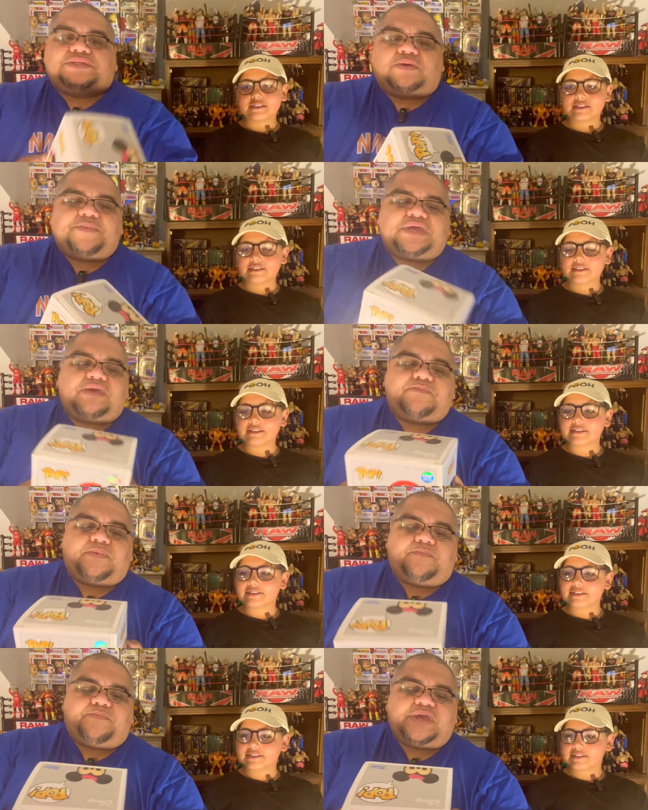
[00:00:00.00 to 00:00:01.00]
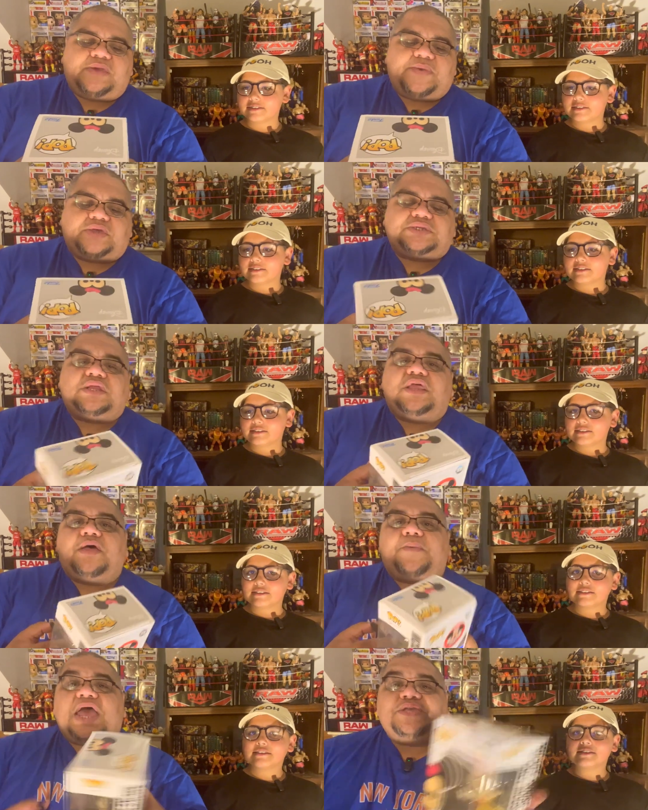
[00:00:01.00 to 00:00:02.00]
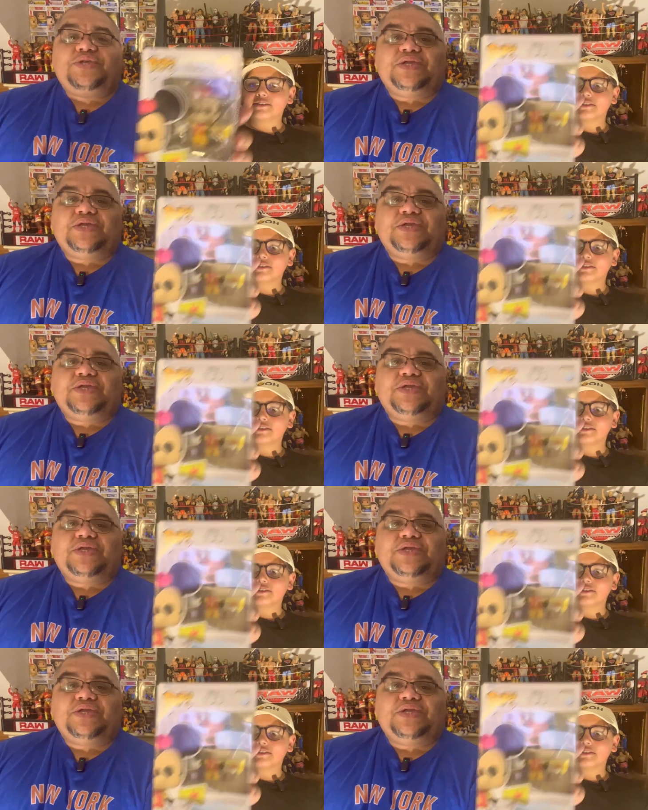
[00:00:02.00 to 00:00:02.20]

Speaker 1: So Mickey Mickey Mouse Club, as